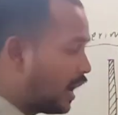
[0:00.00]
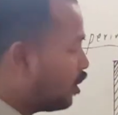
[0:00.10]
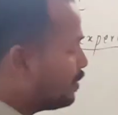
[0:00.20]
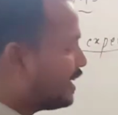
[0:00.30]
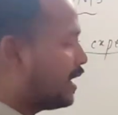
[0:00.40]

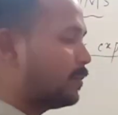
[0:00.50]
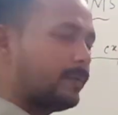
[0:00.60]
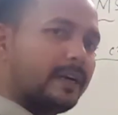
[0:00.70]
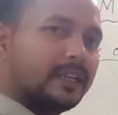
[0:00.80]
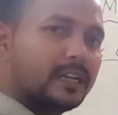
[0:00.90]
how many alpha
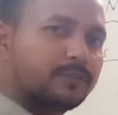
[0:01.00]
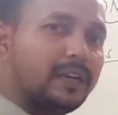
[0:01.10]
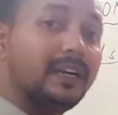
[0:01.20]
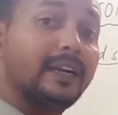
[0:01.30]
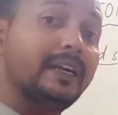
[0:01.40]
particles
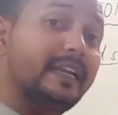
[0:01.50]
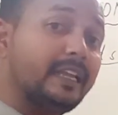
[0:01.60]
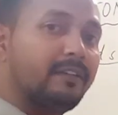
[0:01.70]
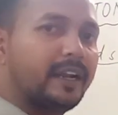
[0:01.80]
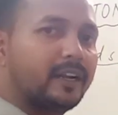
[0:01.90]
will
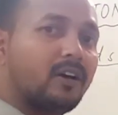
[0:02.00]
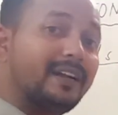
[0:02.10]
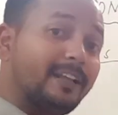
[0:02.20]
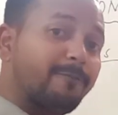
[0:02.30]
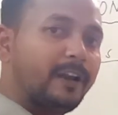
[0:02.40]
deviate
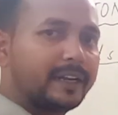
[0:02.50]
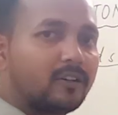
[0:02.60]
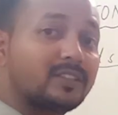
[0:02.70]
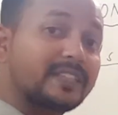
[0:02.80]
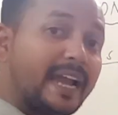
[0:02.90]
or deflect
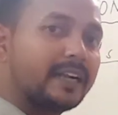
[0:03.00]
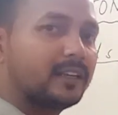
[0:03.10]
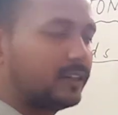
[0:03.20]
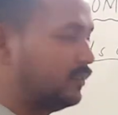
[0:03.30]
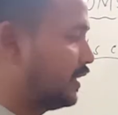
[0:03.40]
or
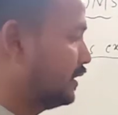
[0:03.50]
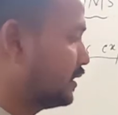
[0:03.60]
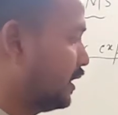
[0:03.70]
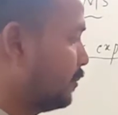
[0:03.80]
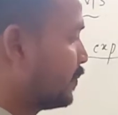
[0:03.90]
scatter? We can
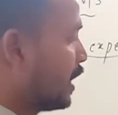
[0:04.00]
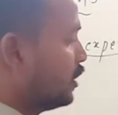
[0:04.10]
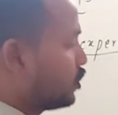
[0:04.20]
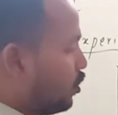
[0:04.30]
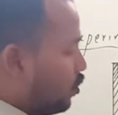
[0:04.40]
say that.
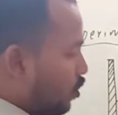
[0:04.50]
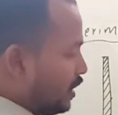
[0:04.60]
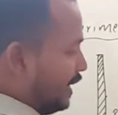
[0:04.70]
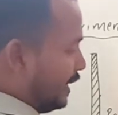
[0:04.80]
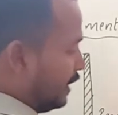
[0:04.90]
So
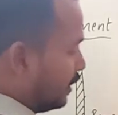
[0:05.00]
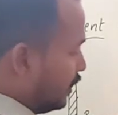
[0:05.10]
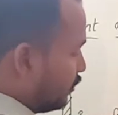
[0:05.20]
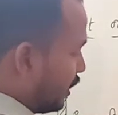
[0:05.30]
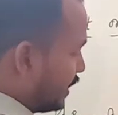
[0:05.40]
only, for